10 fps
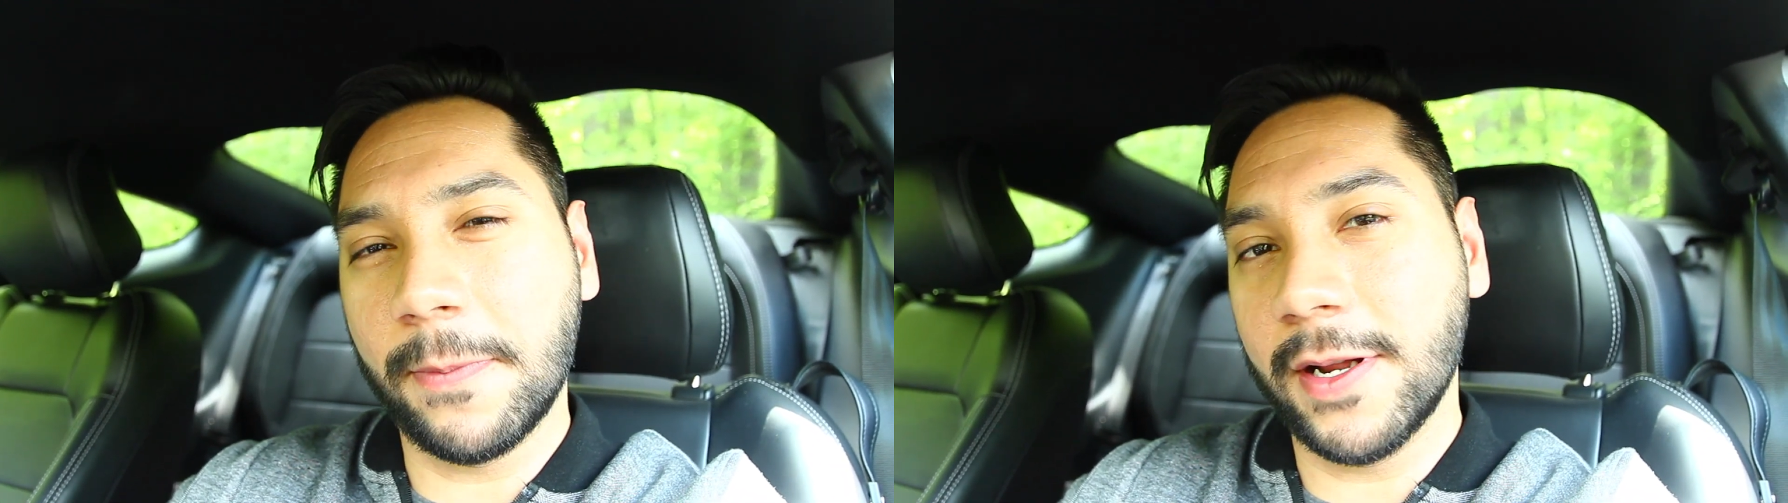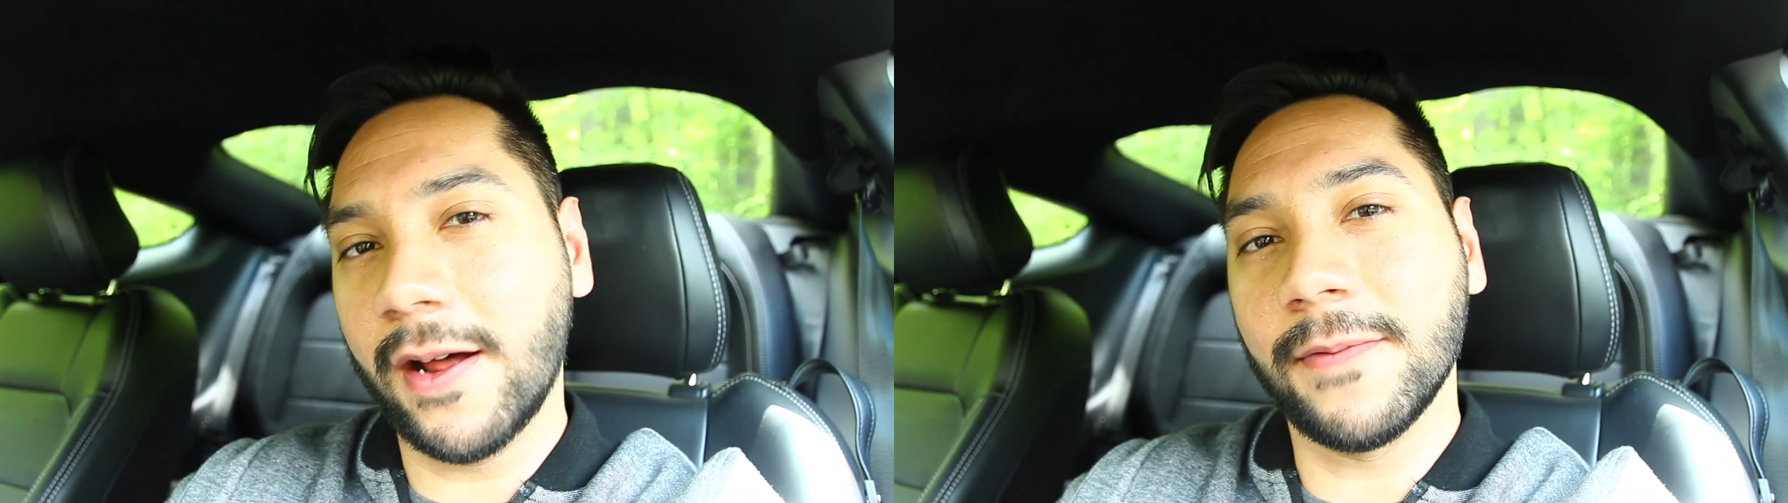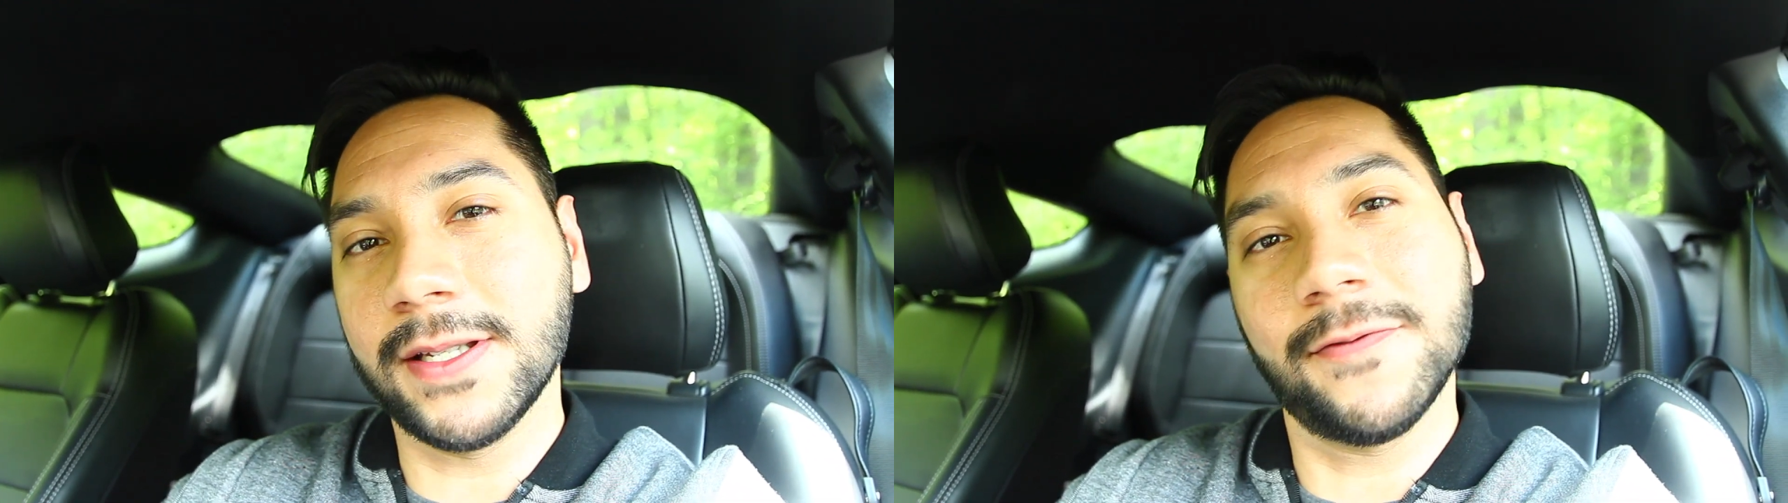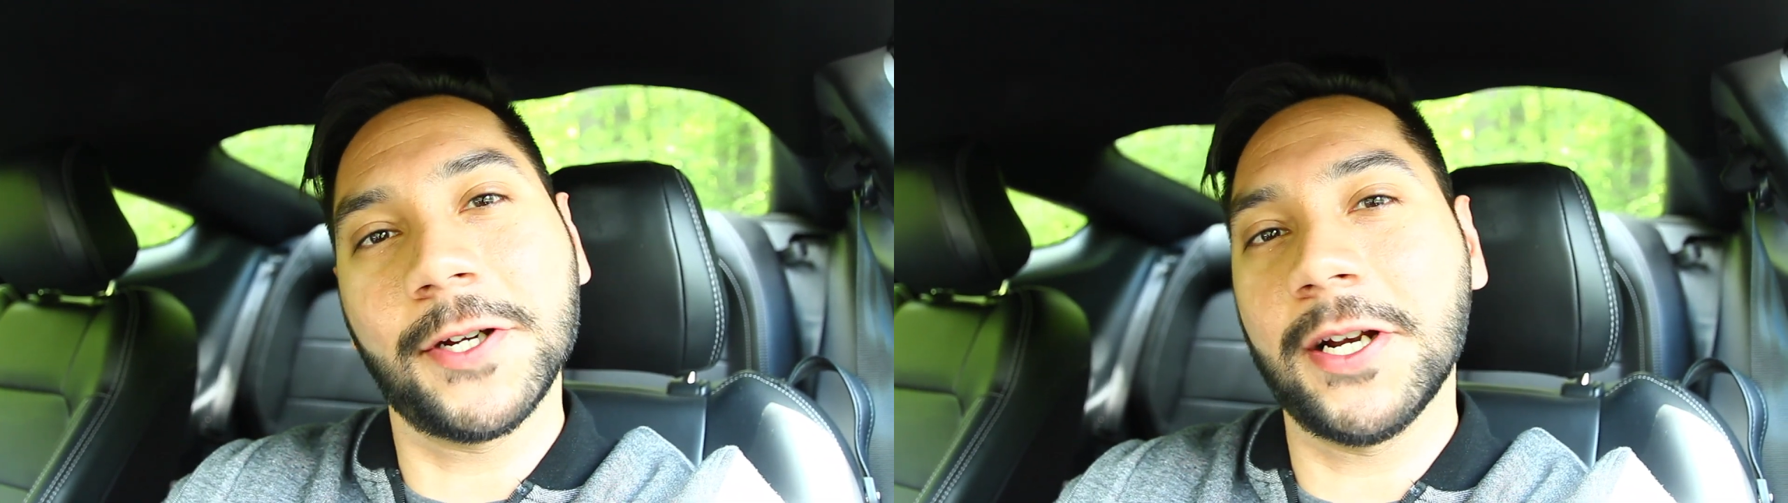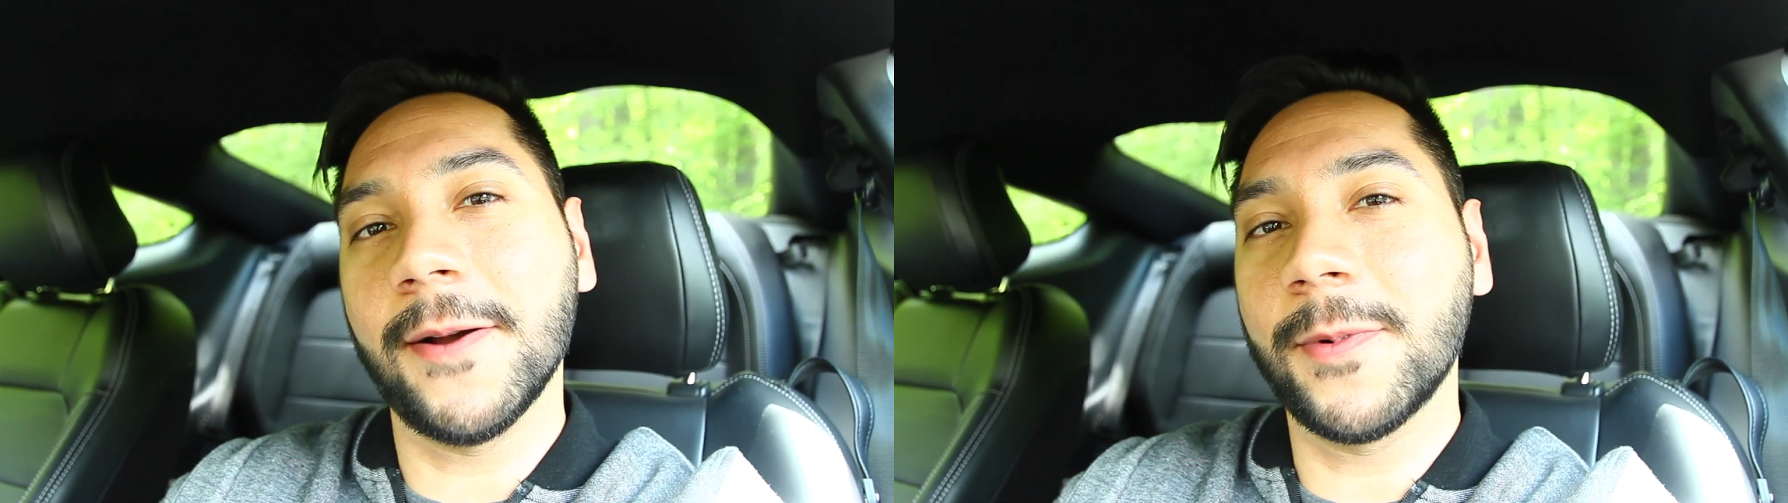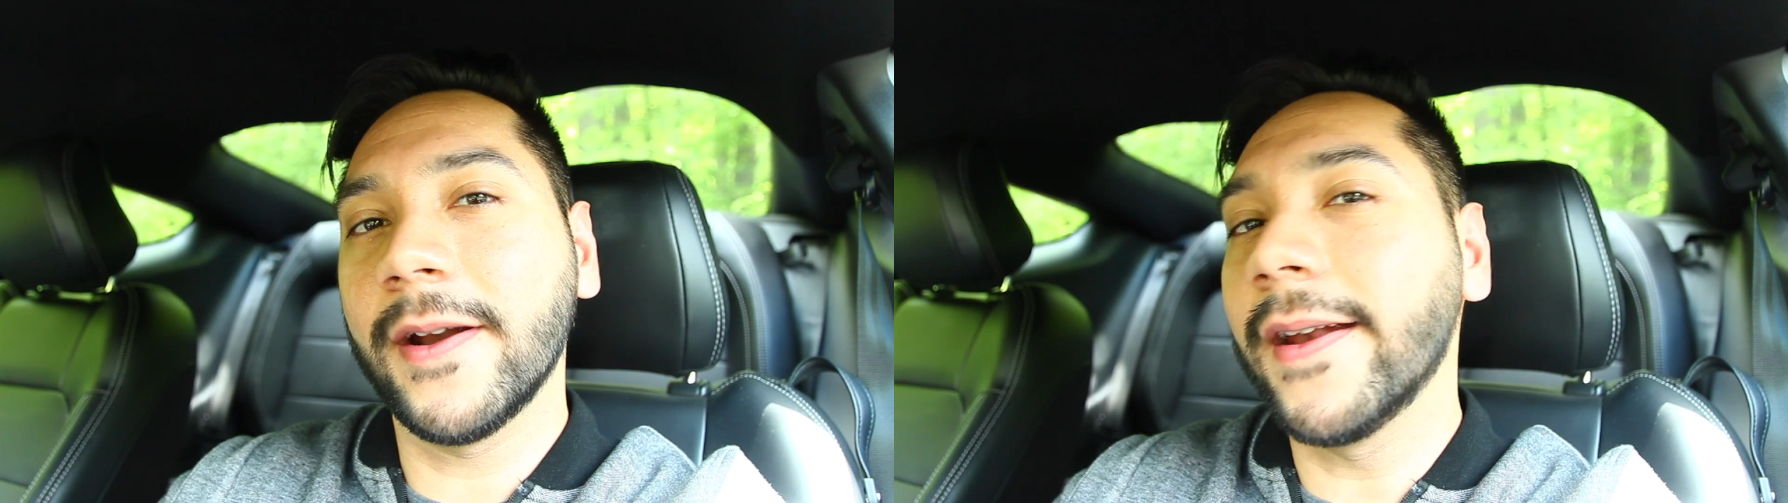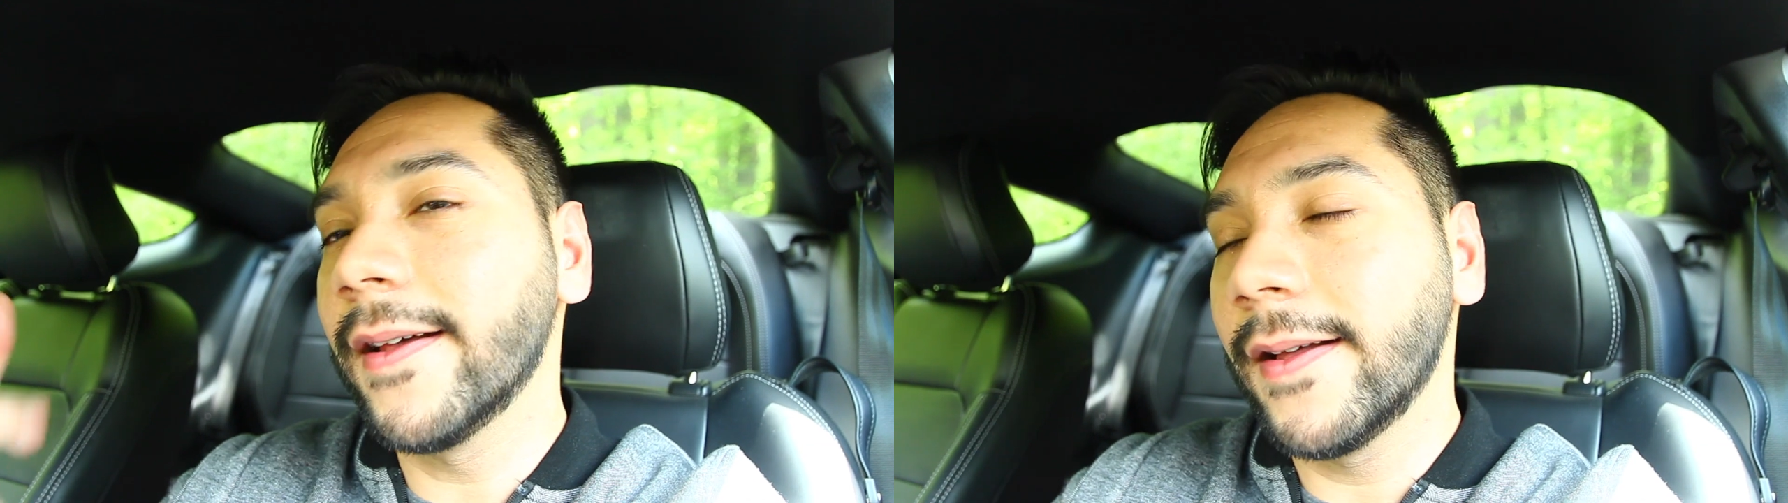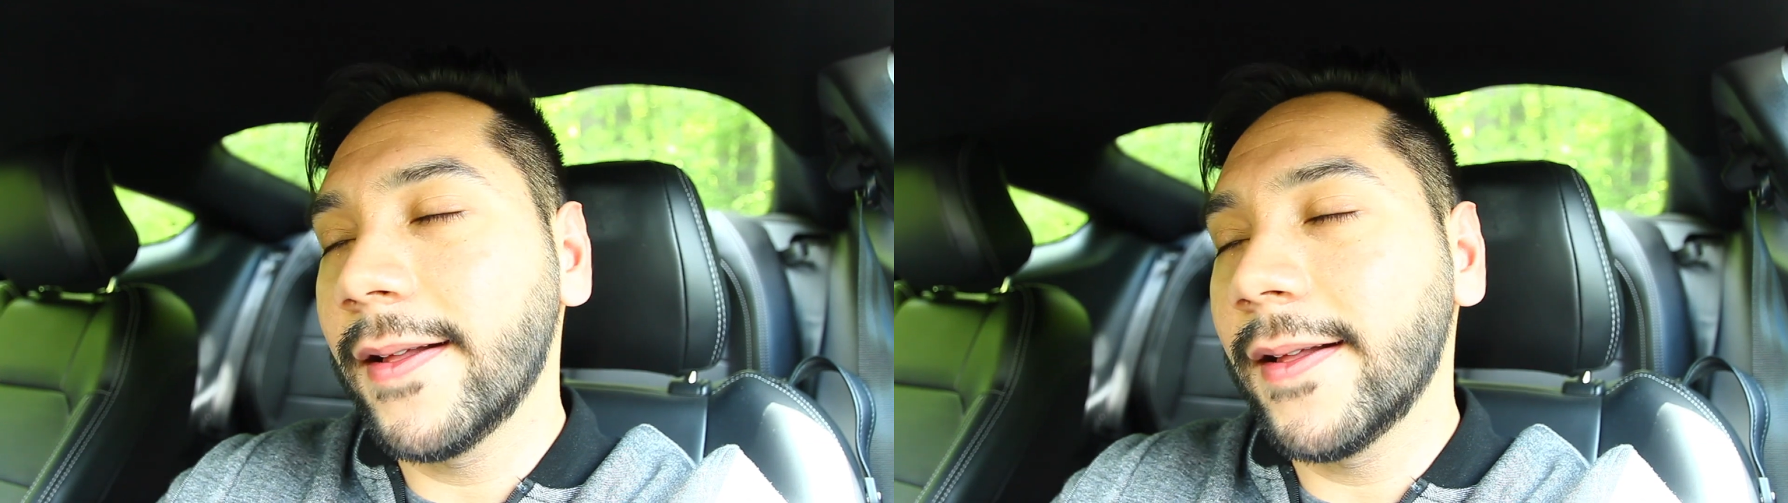But obviously if you're going to upgrade,